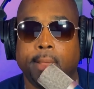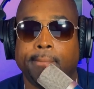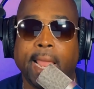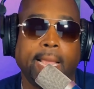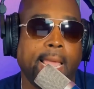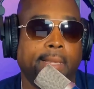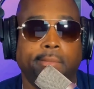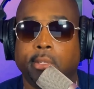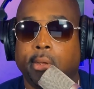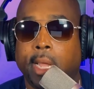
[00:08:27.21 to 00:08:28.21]
But I
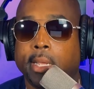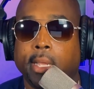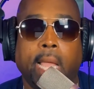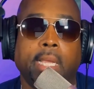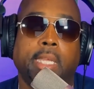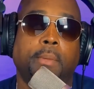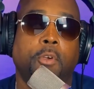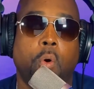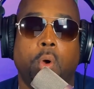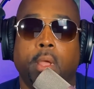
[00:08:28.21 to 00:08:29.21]
got, you know, I could keep
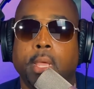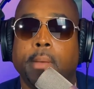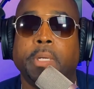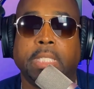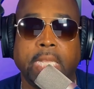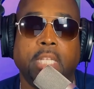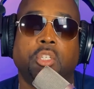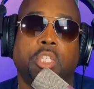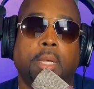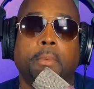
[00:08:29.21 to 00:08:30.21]
going. But these
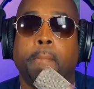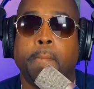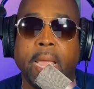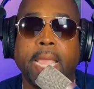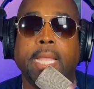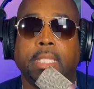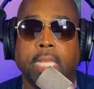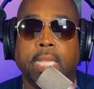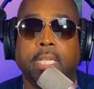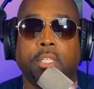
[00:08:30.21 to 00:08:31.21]
are some of the main
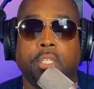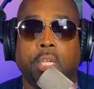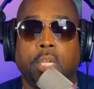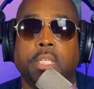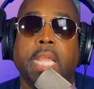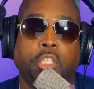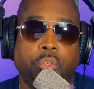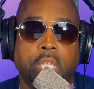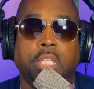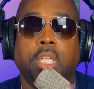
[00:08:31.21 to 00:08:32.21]
things that
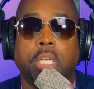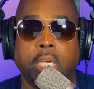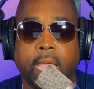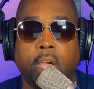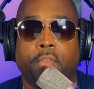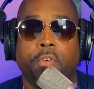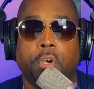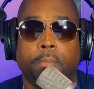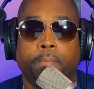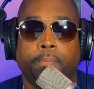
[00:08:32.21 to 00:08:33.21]
you need to look out for.